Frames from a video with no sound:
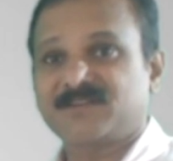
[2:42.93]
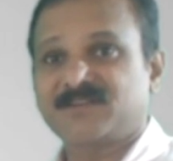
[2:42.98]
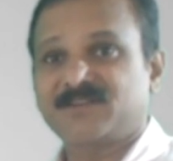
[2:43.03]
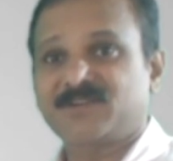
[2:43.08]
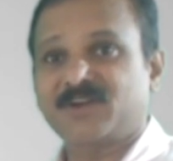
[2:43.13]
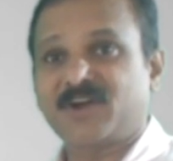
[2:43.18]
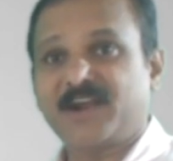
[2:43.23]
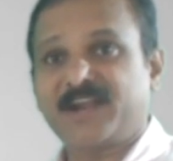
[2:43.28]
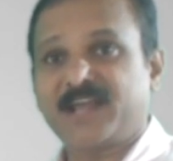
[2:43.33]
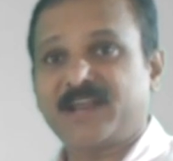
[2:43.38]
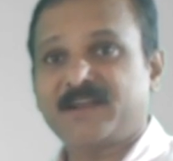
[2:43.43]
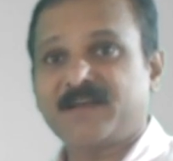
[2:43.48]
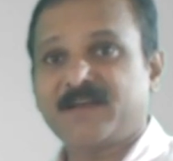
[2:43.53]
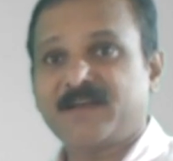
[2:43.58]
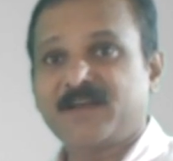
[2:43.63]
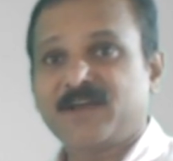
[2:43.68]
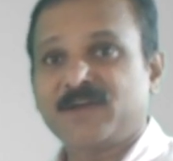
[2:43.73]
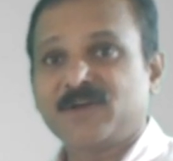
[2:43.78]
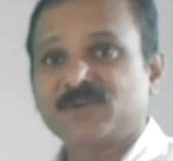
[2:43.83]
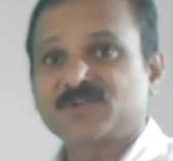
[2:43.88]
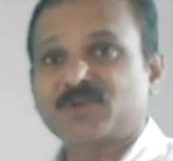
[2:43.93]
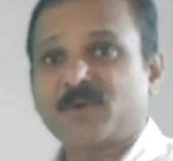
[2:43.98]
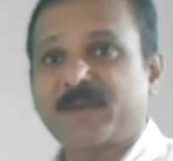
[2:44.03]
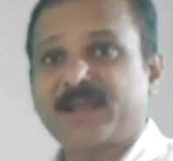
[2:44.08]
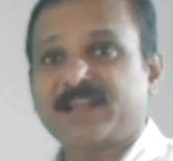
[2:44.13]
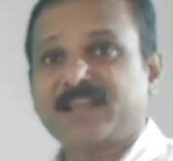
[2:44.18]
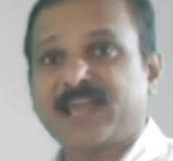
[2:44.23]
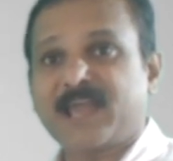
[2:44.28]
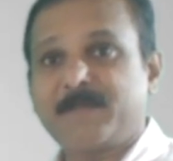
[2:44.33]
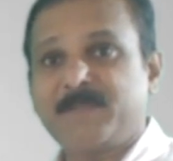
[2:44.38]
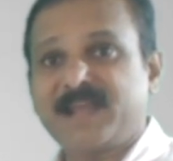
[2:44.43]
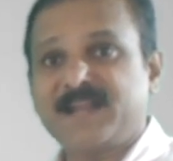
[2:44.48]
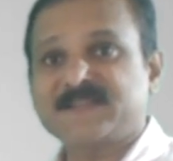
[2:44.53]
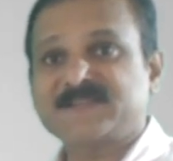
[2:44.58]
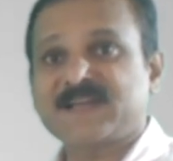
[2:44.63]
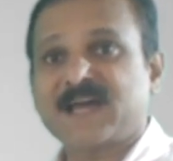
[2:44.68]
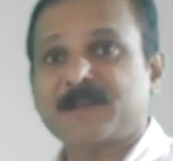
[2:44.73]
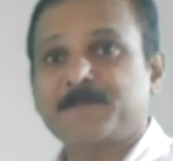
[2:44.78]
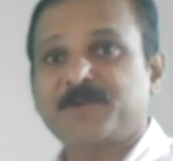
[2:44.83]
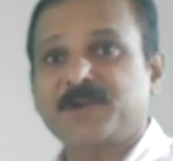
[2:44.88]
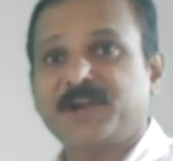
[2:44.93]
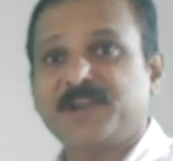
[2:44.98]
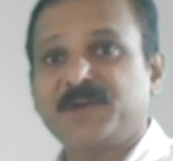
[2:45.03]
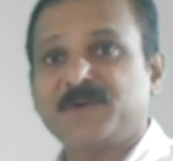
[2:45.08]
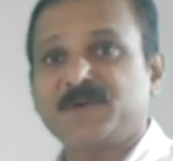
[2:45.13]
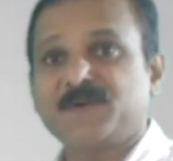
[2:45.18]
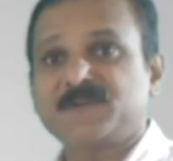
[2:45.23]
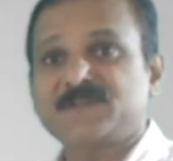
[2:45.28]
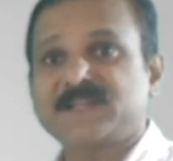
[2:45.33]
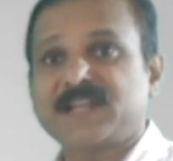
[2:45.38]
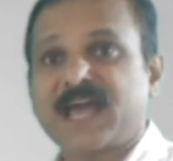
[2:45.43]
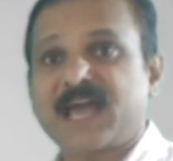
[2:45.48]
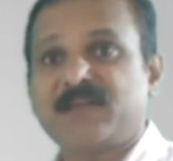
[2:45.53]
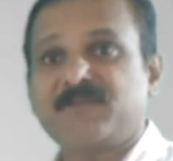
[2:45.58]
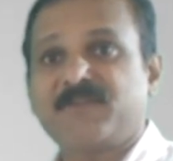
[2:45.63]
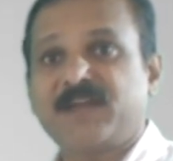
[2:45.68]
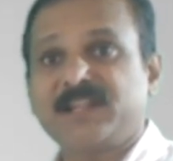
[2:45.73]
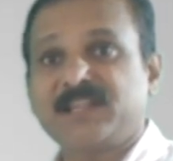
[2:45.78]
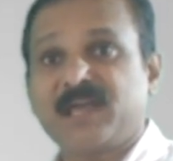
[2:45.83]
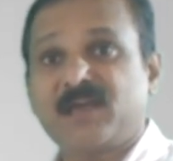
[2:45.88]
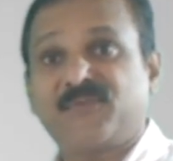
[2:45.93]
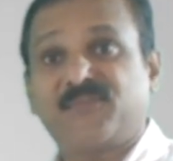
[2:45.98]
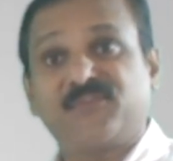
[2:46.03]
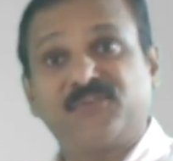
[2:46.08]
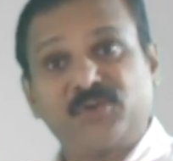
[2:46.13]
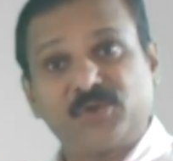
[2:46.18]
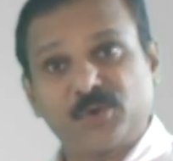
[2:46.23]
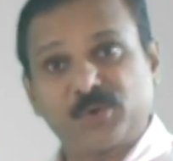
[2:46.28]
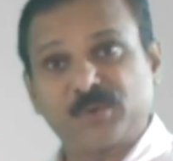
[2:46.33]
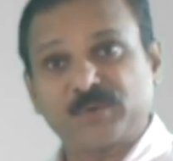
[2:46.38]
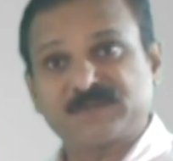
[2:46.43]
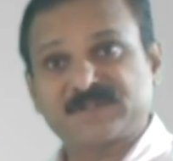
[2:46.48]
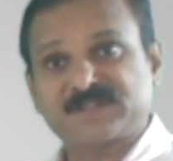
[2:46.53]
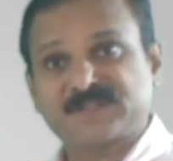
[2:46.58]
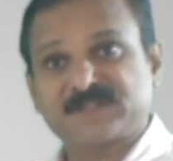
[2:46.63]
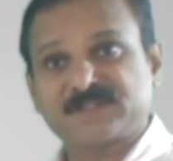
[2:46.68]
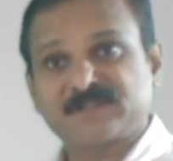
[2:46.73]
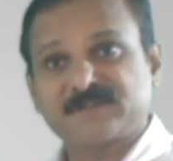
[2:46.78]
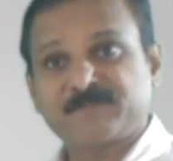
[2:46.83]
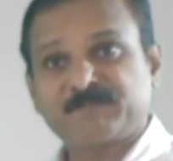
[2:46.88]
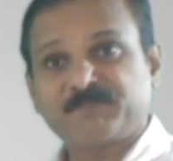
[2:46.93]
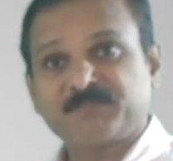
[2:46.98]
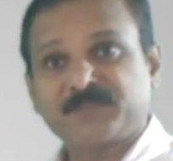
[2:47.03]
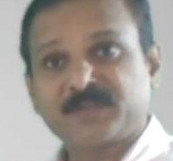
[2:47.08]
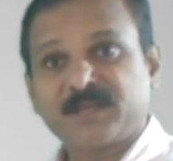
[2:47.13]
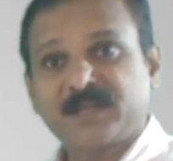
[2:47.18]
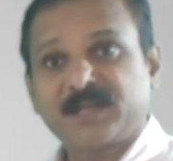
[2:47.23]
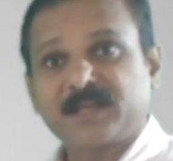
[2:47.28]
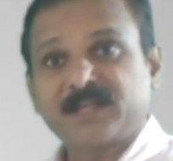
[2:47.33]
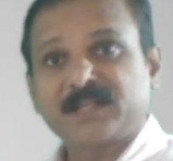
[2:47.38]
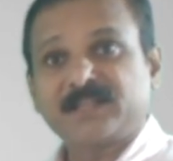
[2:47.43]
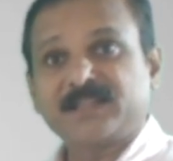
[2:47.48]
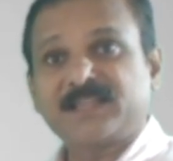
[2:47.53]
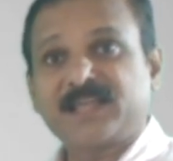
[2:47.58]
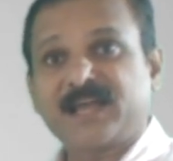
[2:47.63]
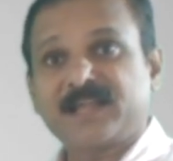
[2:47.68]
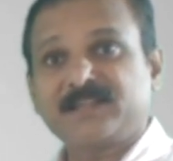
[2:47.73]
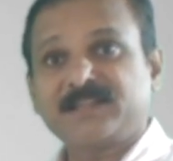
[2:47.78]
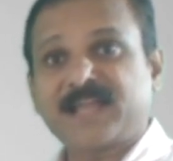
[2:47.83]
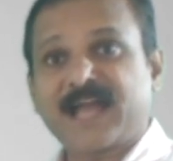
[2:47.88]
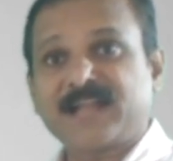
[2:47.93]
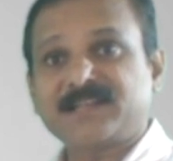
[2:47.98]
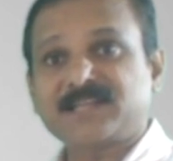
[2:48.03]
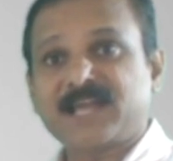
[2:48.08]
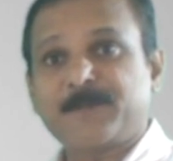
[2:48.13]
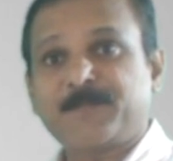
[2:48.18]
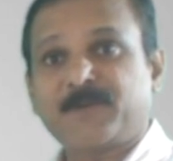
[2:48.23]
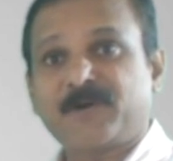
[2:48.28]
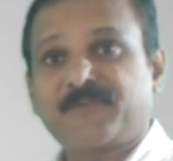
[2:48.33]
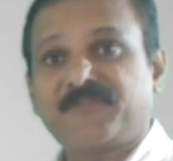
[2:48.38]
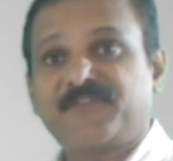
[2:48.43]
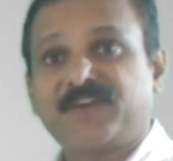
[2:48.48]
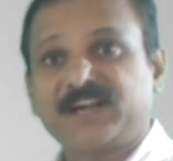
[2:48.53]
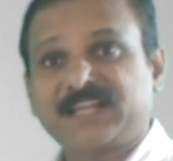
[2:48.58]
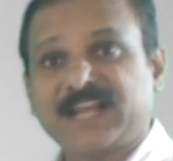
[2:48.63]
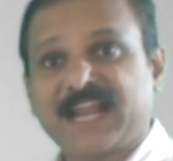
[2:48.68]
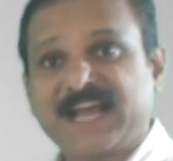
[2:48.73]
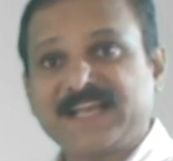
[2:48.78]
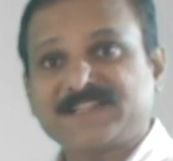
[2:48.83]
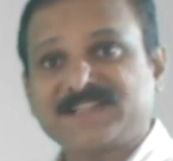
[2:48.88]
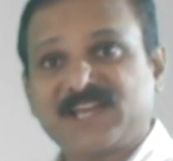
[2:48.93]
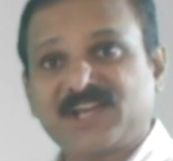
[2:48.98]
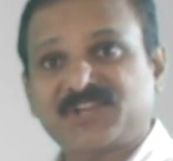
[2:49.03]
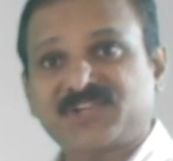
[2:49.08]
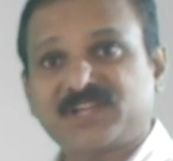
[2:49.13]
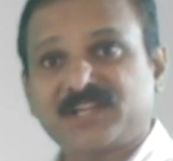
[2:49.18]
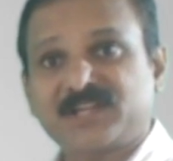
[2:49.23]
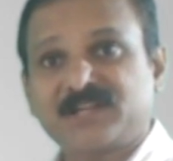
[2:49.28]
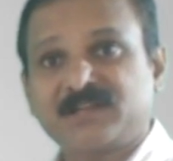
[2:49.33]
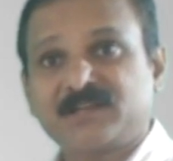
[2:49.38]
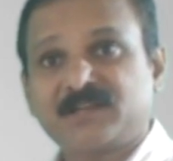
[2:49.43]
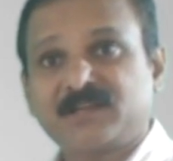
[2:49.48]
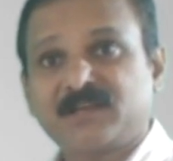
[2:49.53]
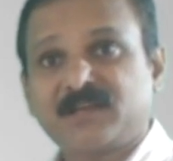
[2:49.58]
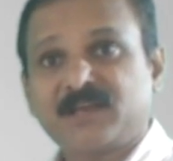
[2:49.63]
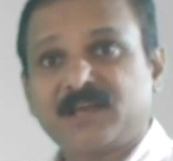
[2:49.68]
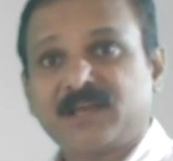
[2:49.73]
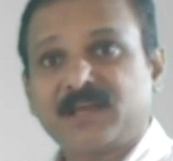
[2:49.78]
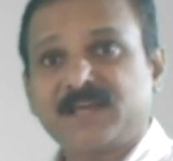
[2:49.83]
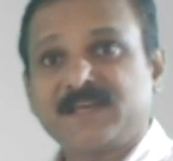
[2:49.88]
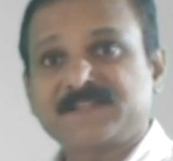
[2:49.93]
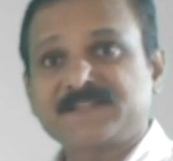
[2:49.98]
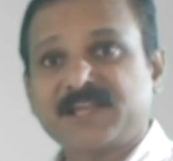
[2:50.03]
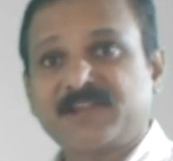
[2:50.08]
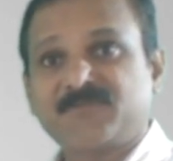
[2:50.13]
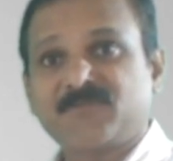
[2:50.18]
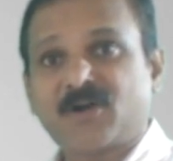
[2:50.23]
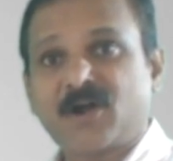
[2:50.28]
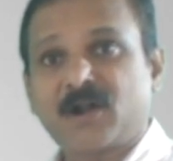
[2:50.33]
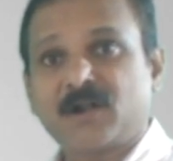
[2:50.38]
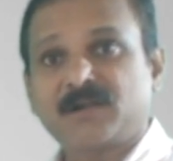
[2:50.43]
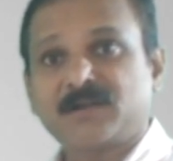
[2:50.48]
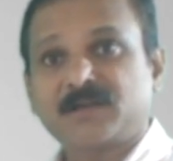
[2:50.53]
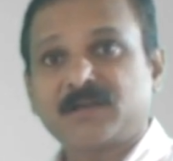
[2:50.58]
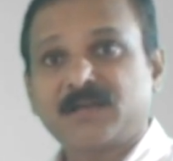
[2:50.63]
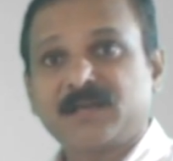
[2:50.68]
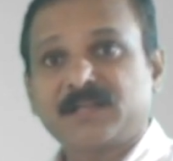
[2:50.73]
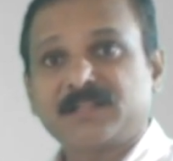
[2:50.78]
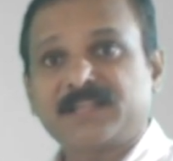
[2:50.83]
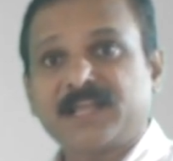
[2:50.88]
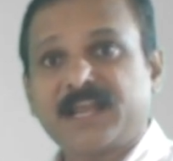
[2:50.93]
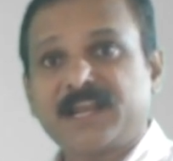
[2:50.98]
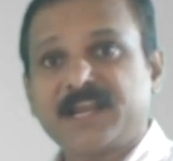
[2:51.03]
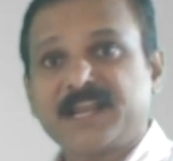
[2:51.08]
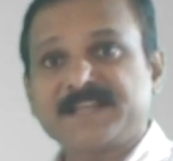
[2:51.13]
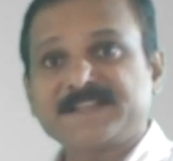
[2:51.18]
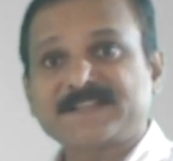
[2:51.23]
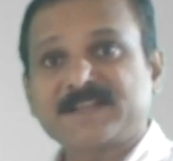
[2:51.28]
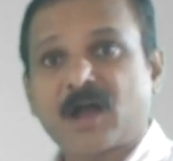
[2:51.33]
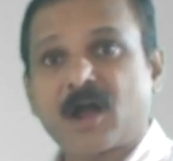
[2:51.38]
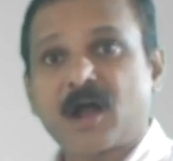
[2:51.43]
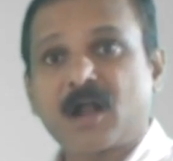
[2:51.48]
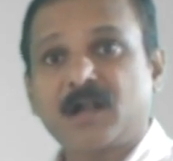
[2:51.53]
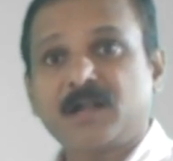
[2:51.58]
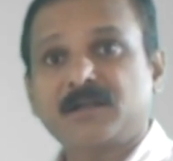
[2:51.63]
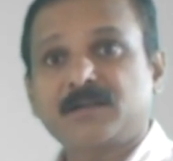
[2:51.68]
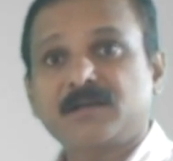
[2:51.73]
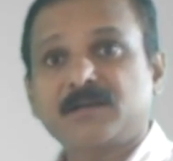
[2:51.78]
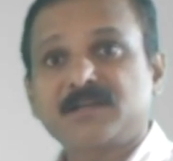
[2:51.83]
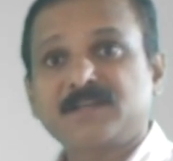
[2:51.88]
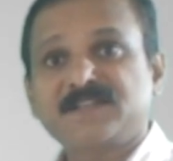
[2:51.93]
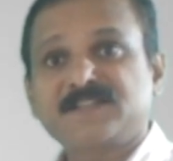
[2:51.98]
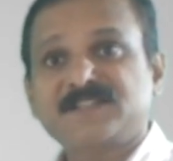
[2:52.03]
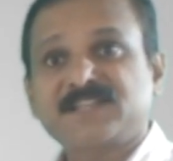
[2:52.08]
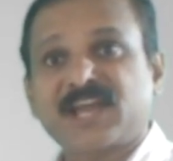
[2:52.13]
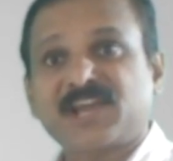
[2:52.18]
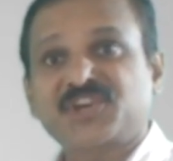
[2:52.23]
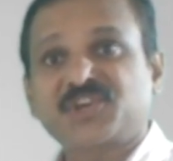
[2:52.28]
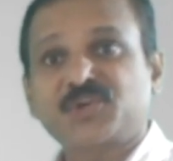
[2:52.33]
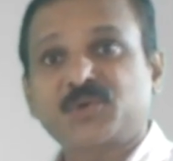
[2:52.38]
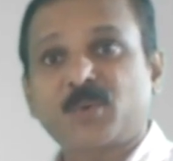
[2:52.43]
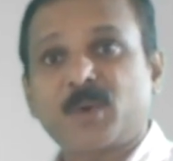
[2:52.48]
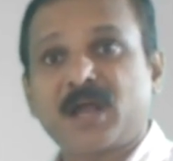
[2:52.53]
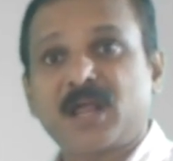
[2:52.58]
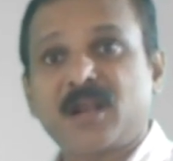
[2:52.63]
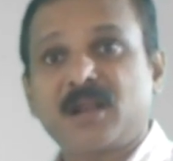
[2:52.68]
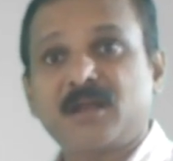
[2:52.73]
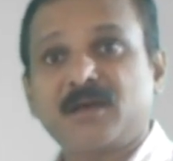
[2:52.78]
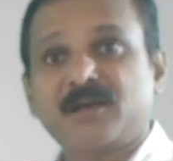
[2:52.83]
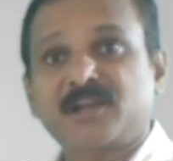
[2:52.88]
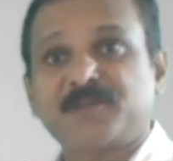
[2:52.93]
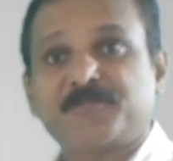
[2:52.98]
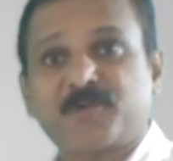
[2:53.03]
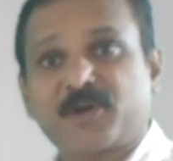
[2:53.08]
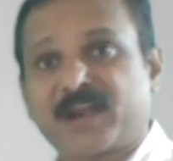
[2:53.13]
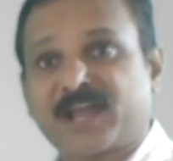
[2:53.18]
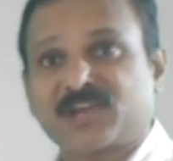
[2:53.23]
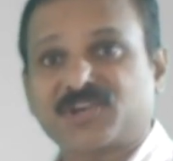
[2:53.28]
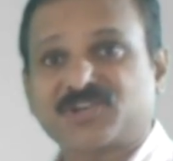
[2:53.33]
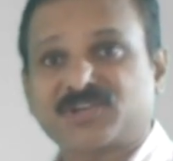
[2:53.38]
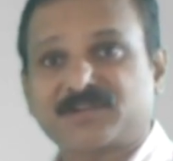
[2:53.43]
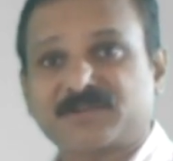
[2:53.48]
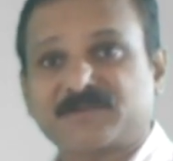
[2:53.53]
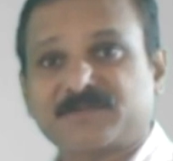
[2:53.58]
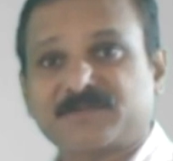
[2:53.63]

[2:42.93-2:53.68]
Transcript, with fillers: You got it? So when gametes are produced and when they fuse, then that type of fertilization is involved. Then it is called sexual reproduction.